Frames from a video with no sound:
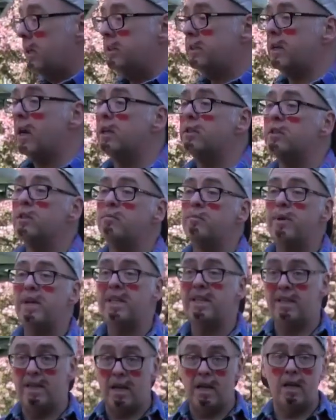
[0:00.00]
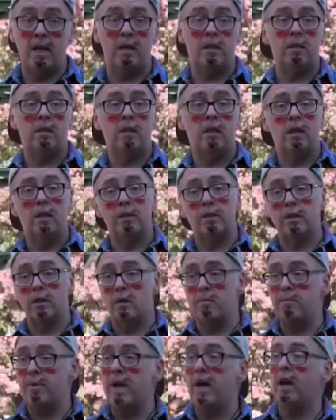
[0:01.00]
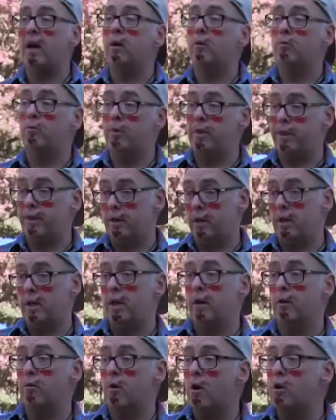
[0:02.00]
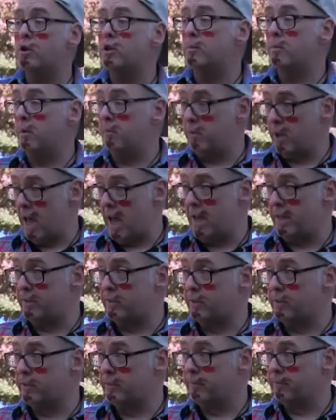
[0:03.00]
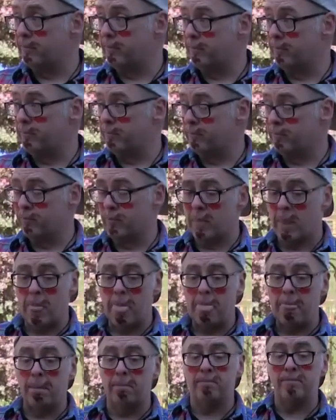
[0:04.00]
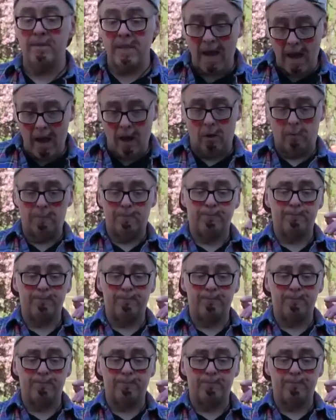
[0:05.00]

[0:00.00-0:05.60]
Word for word: doesn't begin to compare with 30 Hiroshima blasts. Now,